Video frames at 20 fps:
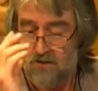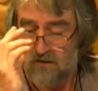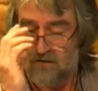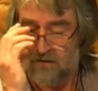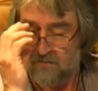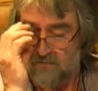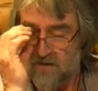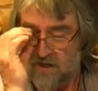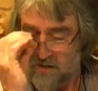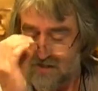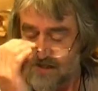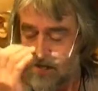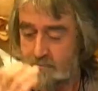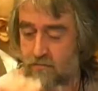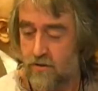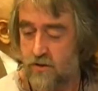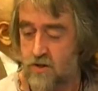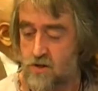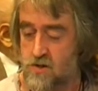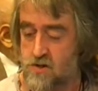The meltdown
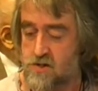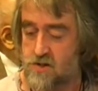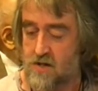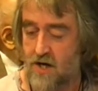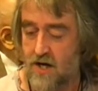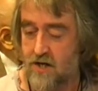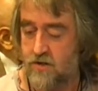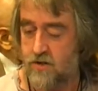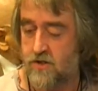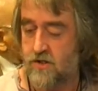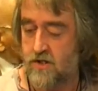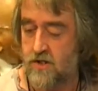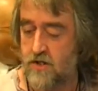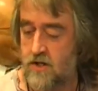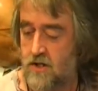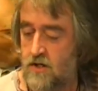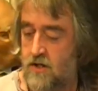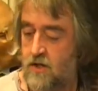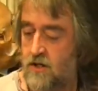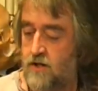produces
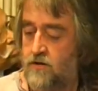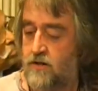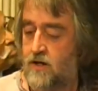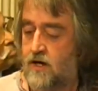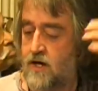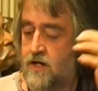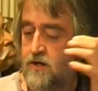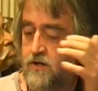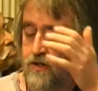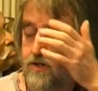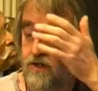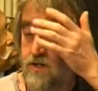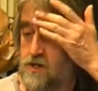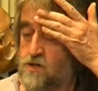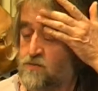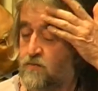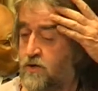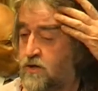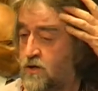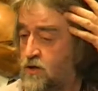hydrogen. The hydrogen is
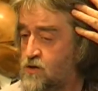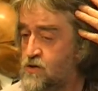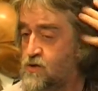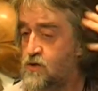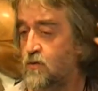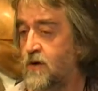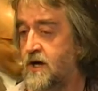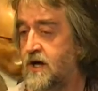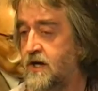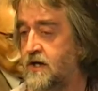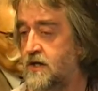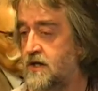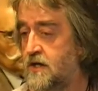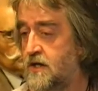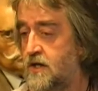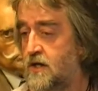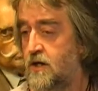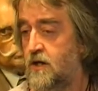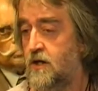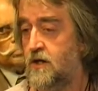produced when
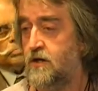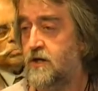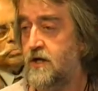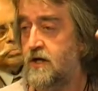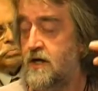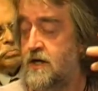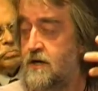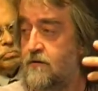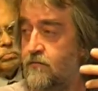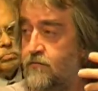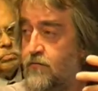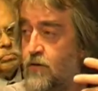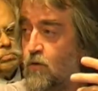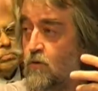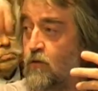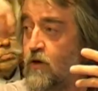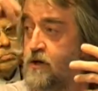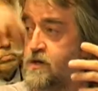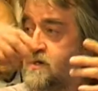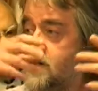the fuel
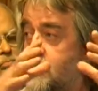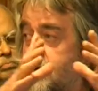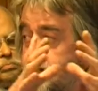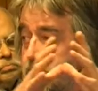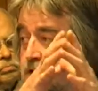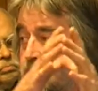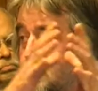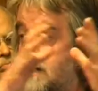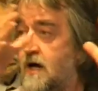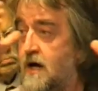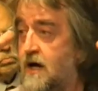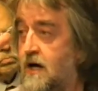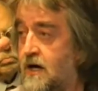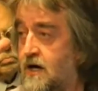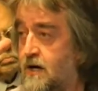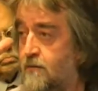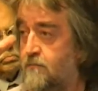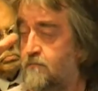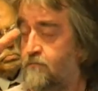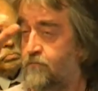rods are in,
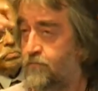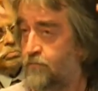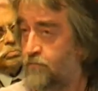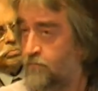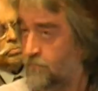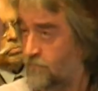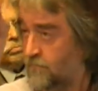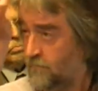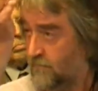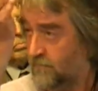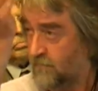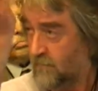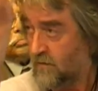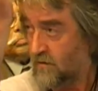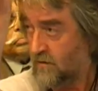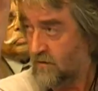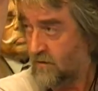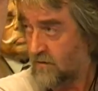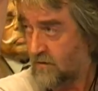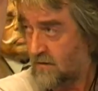um,
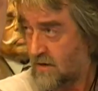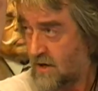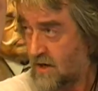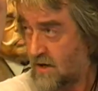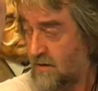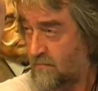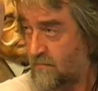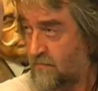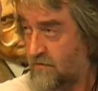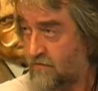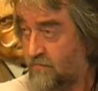uh, the